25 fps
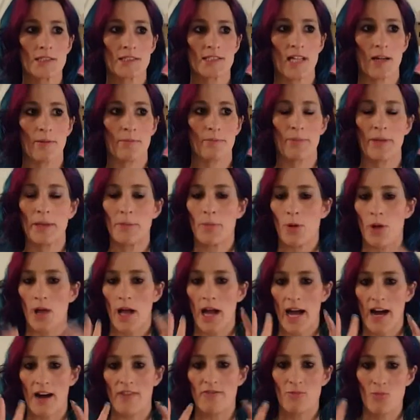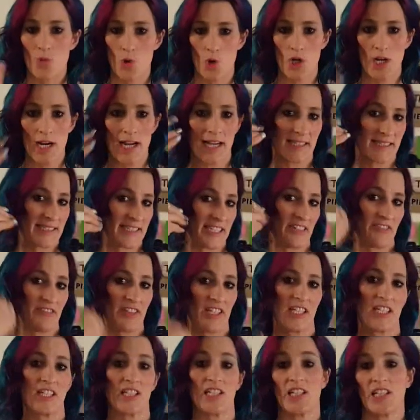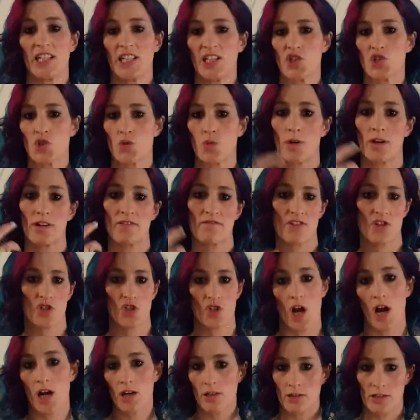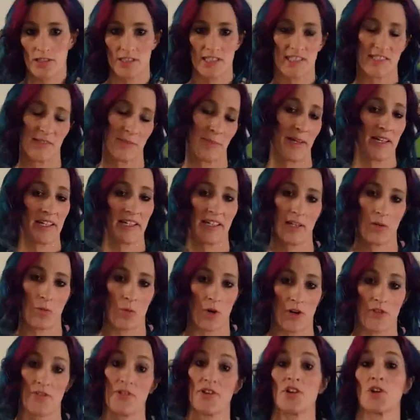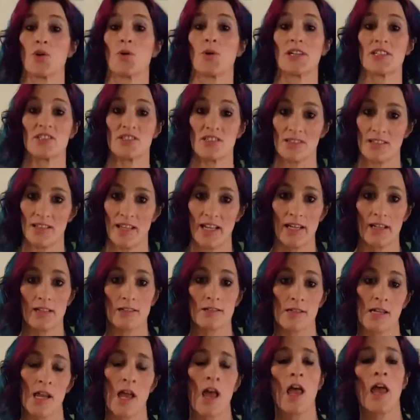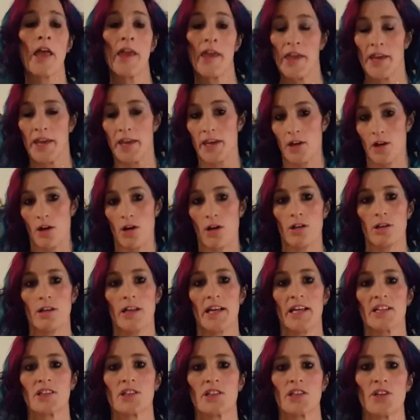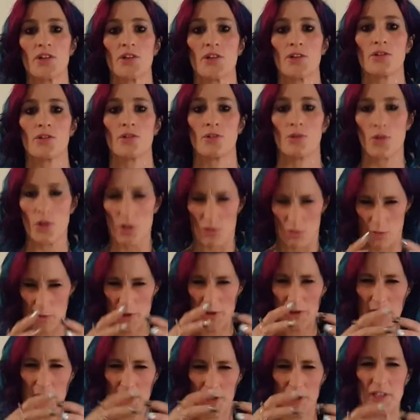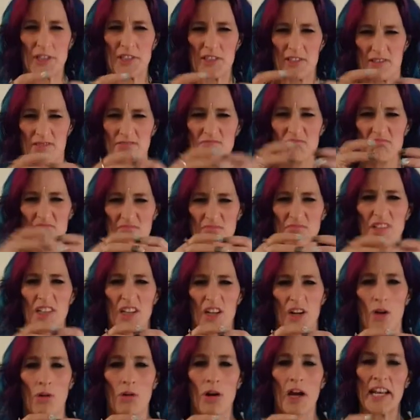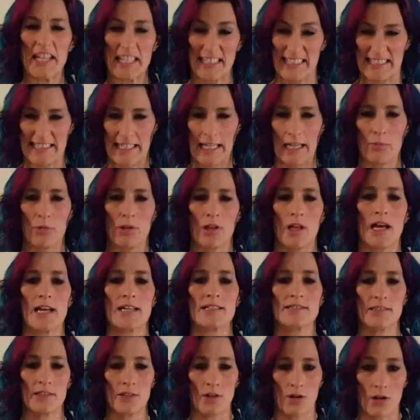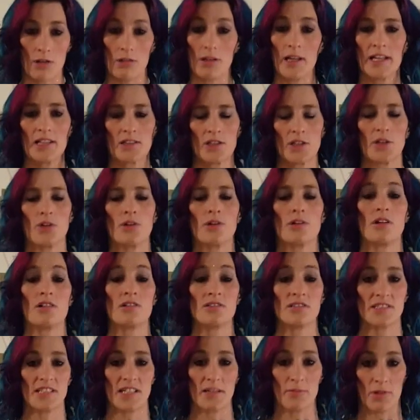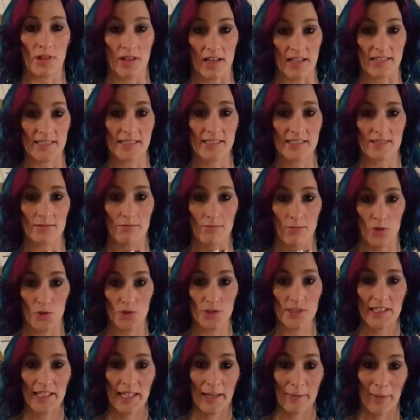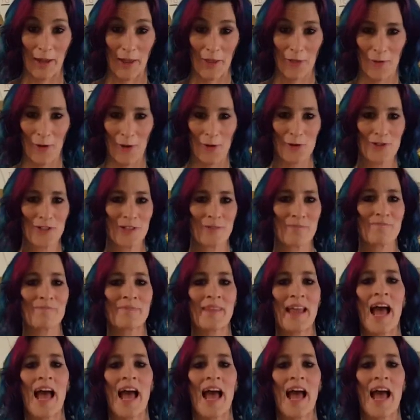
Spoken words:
Some people have more activity in each one of the chakras depending where they're going to land. In all likelihood, or where they're going to, kind of stabilize. In all likelihood, I'll stabilize mostly in my throat.